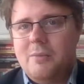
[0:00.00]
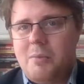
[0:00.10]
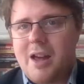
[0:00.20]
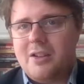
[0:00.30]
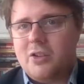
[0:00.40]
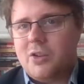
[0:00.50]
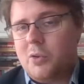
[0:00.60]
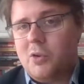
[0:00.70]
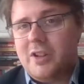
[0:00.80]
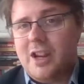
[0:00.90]
banners or
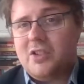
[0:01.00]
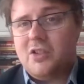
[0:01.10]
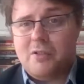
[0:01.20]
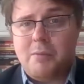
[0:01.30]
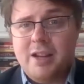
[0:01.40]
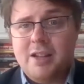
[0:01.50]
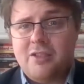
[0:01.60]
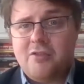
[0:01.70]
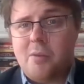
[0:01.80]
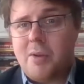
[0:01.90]
protesters
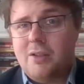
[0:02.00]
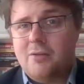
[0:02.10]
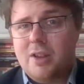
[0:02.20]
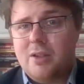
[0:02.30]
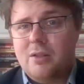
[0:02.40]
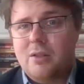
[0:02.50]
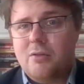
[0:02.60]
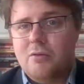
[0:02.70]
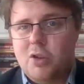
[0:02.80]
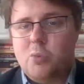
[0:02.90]
reminding them about the
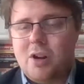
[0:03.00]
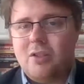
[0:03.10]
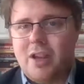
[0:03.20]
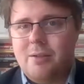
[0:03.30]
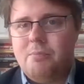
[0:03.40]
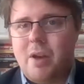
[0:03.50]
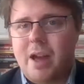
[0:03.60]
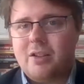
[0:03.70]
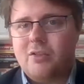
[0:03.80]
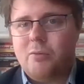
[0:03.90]
real world
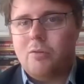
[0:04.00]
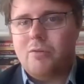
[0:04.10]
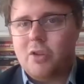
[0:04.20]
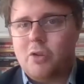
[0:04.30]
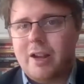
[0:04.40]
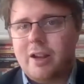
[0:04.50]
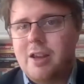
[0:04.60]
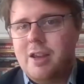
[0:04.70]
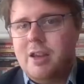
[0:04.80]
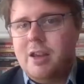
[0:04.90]
impact of what we're doing.
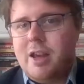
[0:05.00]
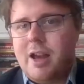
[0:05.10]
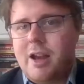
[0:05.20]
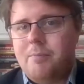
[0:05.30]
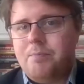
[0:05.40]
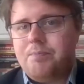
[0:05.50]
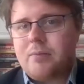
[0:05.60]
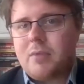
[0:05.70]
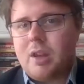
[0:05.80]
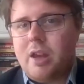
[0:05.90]
Um,
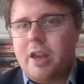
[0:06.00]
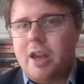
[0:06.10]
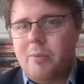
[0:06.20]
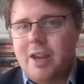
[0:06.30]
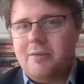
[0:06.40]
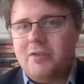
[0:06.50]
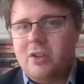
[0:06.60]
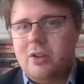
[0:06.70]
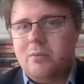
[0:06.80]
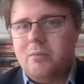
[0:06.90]
and we have
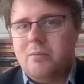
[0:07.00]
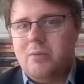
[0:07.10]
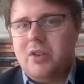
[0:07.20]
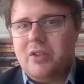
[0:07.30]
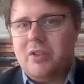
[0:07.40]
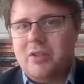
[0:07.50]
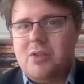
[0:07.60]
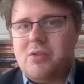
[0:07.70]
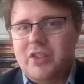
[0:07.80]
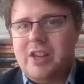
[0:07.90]
to
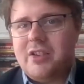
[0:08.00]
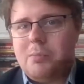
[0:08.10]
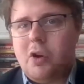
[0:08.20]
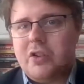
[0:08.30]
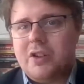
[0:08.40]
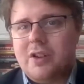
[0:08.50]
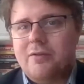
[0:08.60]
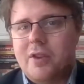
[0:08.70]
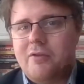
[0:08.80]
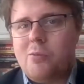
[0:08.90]
see as a positive
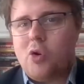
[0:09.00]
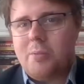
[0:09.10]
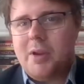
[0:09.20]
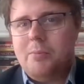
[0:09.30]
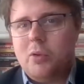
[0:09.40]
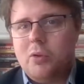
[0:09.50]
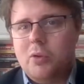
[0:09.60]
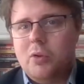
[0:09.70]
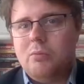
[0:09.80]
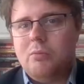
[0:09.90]
that more people
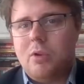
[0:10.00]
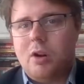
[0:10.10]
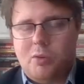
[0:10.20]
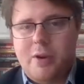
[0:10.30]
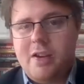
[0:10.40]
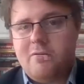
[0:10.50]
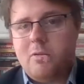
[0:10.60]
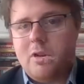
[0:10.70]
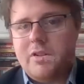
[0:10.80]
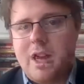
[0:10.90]
who are aware of
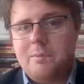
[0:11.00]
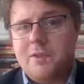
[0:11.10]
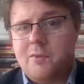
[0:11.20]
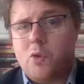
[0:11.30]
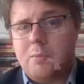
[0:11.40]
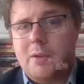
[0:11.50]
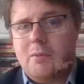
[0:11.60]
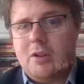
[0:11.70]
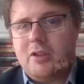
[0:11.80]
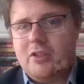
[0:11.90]
what is happening, more
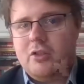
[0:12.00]
people are